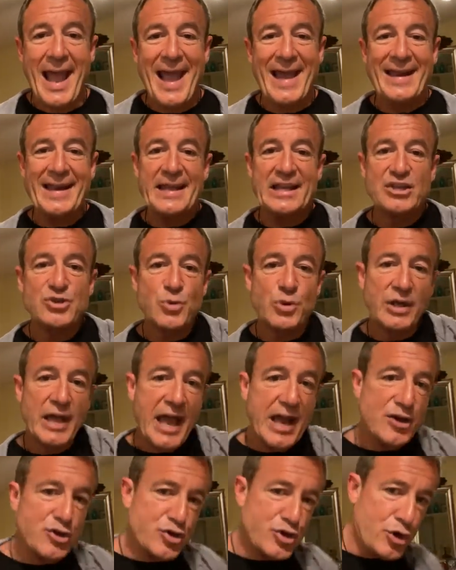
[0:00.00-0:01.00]
and Israel
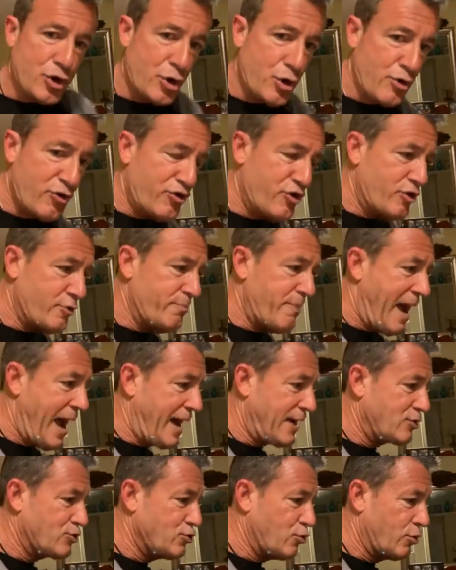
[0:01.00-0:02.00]
had turned their
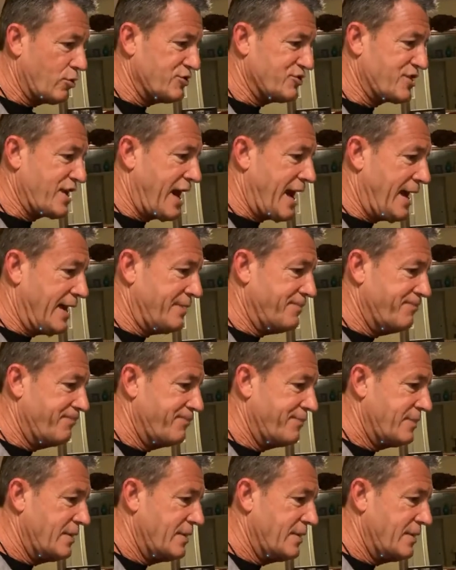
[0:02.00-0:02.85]
back towards God.